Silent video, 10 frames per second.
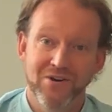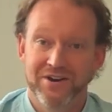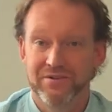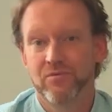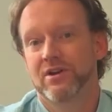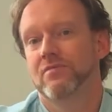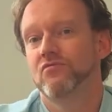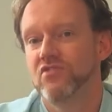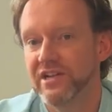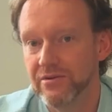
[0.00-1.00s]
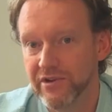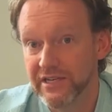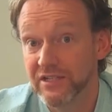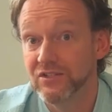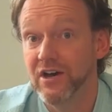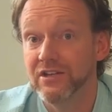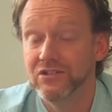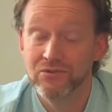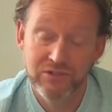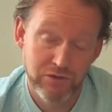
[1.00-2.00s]
one, and one I'm really excited
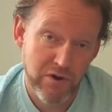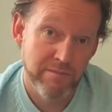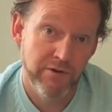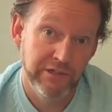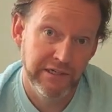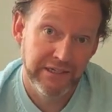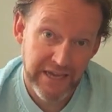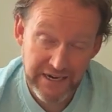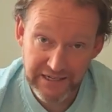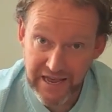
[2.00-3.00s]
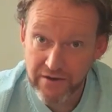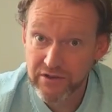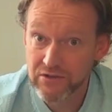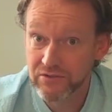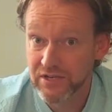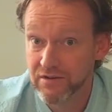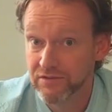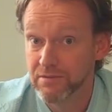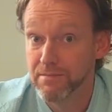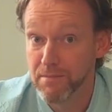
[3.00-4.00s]
to, is threat modeling, and allowing yourself
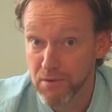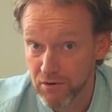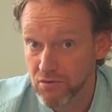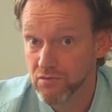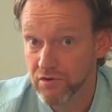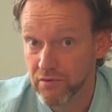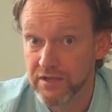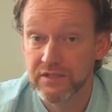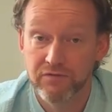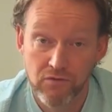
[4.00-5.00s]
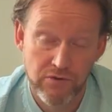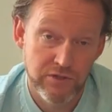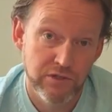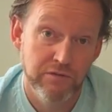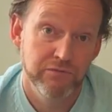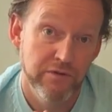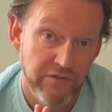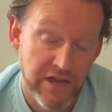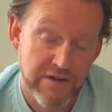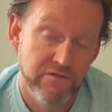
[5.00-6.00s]
to model threats for your software for
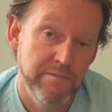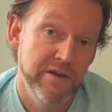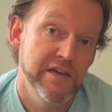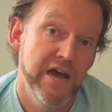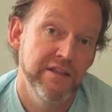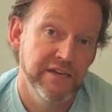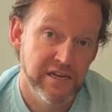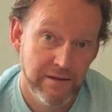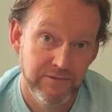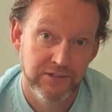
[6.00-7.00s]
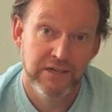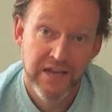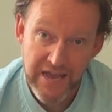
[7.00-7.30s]
every PR that comes in,